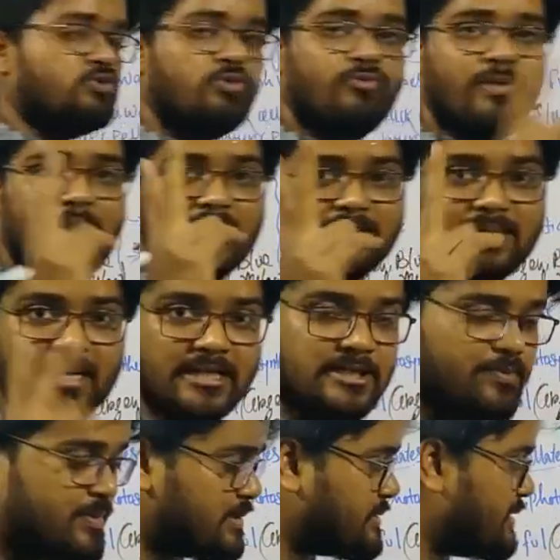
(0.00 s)
two flagella
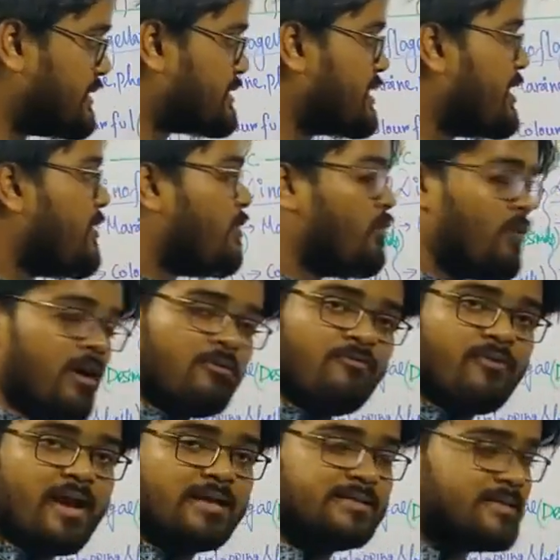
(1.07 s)
is present. One
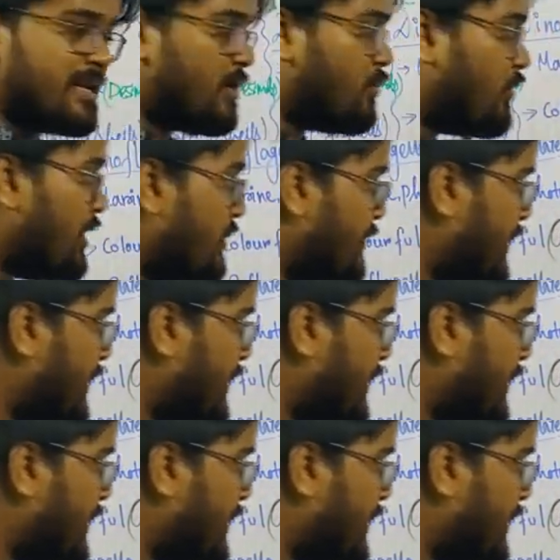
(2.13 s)
flagella will